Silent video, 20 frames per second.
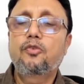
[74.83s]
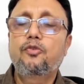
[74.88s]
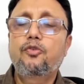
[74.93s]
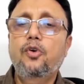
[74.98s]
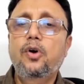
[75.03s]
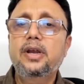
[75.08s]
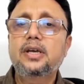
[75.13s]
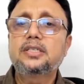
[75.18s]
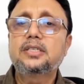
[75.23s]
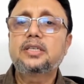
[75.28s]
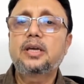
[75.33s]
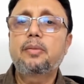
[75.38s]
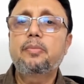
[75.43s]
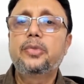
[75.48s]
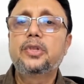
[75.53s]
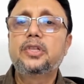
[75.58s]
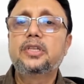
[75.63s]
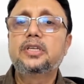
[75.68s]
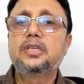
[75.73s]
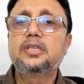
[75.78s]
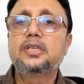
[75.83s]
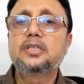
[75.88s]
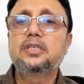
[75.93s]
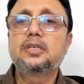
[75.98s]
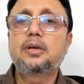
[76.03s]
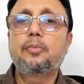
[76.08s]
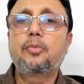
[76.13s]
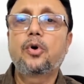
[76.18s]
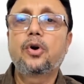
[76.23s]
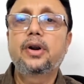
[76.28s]
Now, for example, this
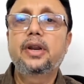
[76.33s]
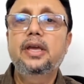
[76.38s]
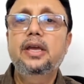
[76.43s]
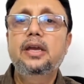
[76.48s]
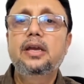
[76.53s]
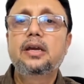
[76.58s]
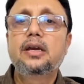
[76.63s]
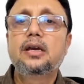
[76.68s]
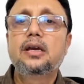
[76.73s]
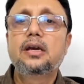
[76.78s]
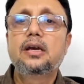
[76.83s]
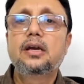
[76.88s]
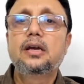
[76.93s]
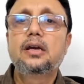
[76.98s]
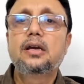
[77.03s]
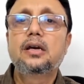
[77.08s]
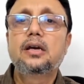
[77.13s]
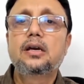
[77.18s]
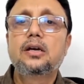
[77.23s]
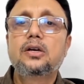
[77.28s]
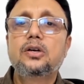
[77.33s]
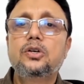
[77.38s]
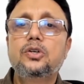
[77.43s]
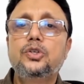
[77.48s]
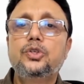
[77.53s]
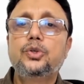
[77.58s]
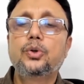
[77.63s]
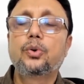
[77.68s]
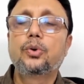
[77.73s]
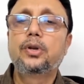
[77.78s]
is a body
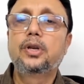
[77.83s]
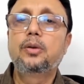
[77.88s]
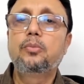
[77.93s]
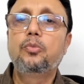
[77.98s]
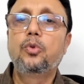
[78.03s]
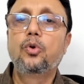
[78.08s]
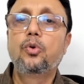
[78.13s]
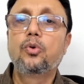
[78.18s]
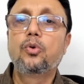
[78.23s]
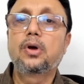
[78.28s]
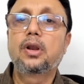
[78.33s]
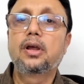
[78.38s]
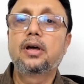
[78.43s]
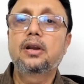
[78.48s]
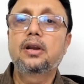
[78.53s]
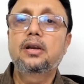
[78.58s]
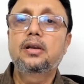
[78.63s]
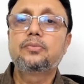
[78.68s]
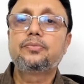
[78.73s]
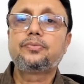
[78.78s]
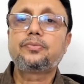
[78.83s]
shown in blue color.